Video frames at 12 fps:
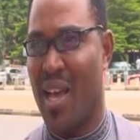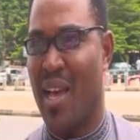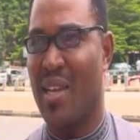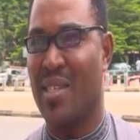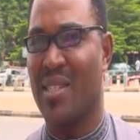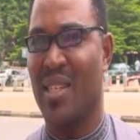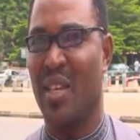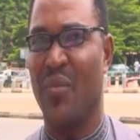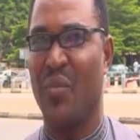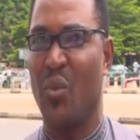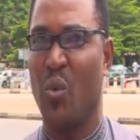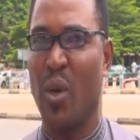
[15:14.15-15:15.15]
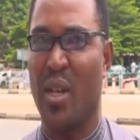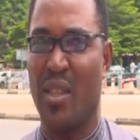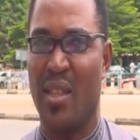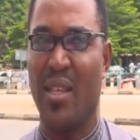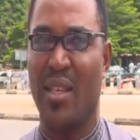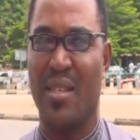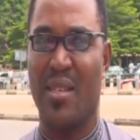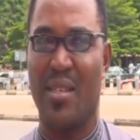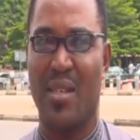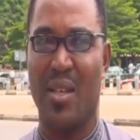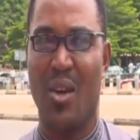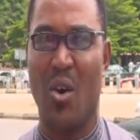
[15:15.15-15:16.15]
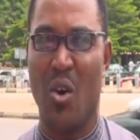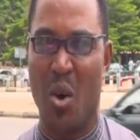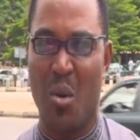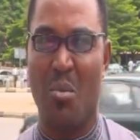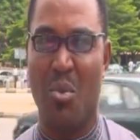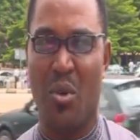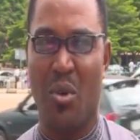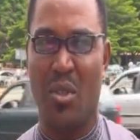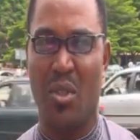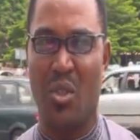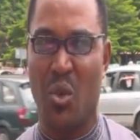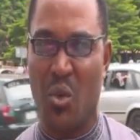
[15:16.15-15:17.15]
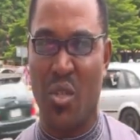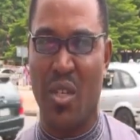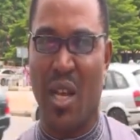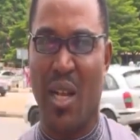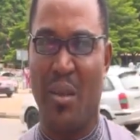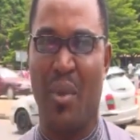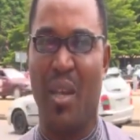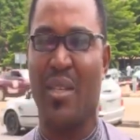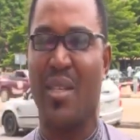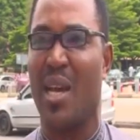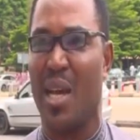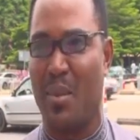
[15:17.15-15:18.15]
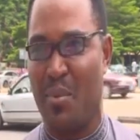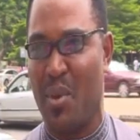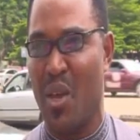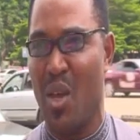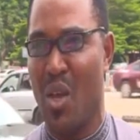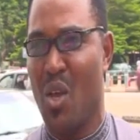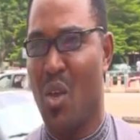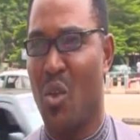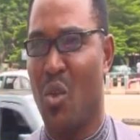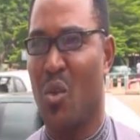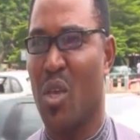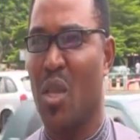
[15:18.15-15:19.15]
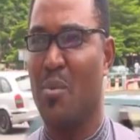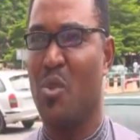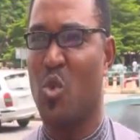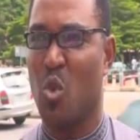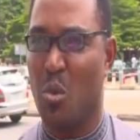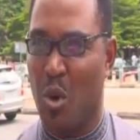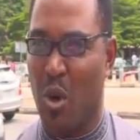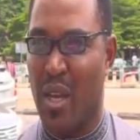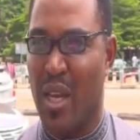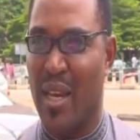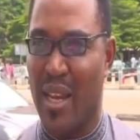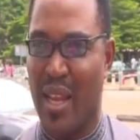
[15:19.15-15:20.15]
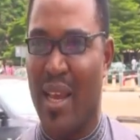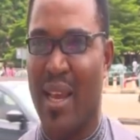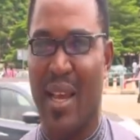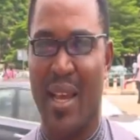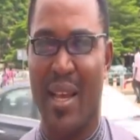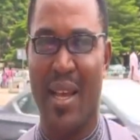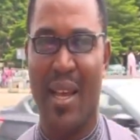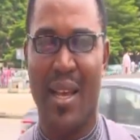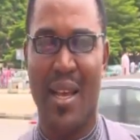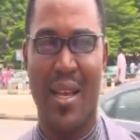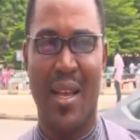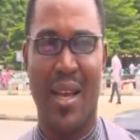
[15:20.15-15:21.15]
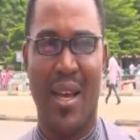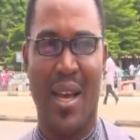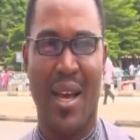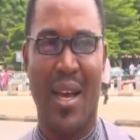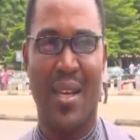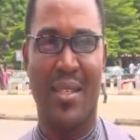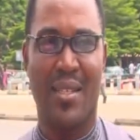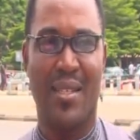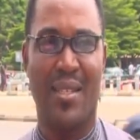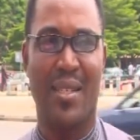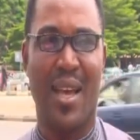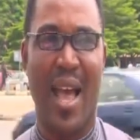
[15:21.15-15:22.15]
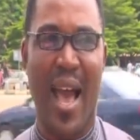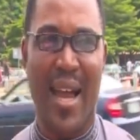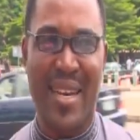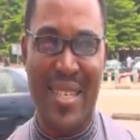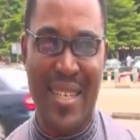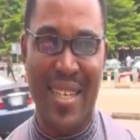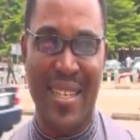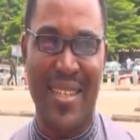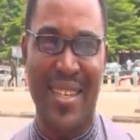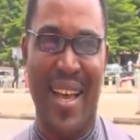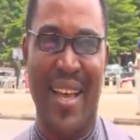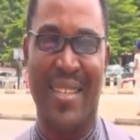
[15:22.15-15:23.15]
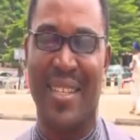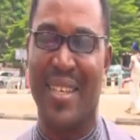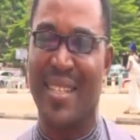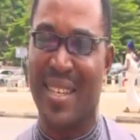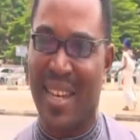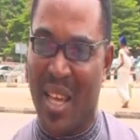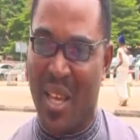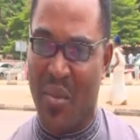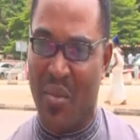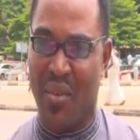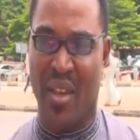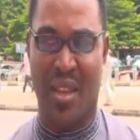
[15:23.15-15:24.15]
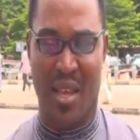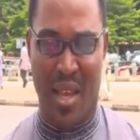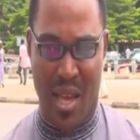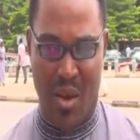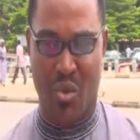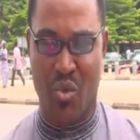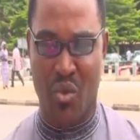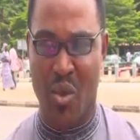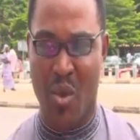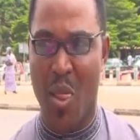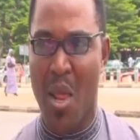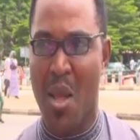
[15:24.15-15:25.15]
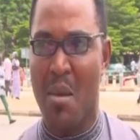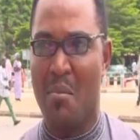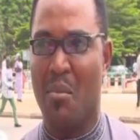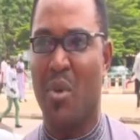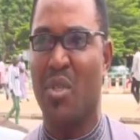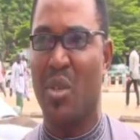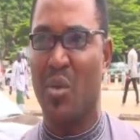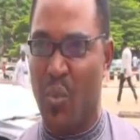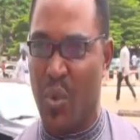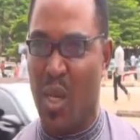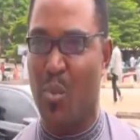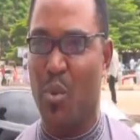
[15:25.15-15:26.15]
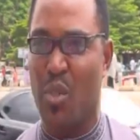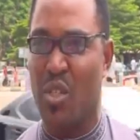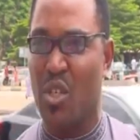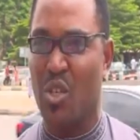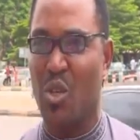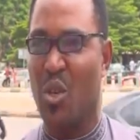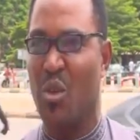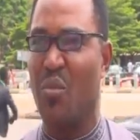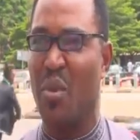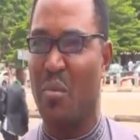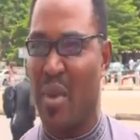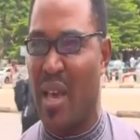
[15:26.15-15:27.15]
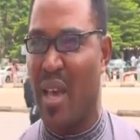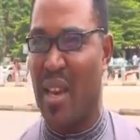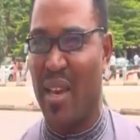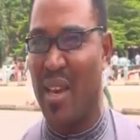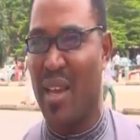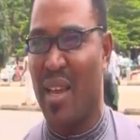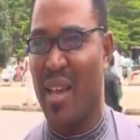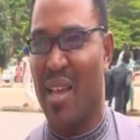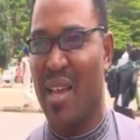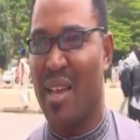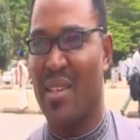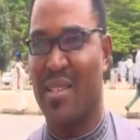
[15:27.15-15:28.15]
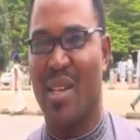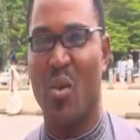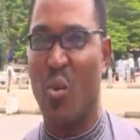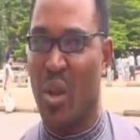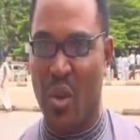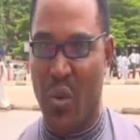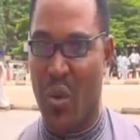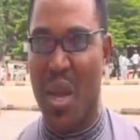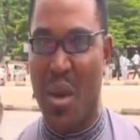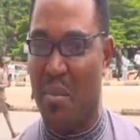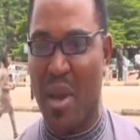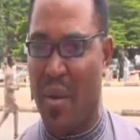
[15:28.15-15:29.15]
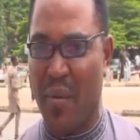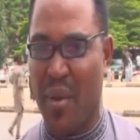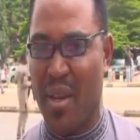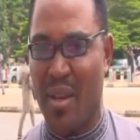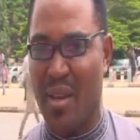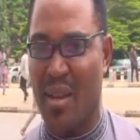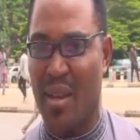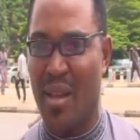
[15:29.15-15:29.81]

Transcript: And if you are this humble, docile, meek type, you keep stomaching Nick and acting as a slave in the house. But the real position of a man is that when you get married,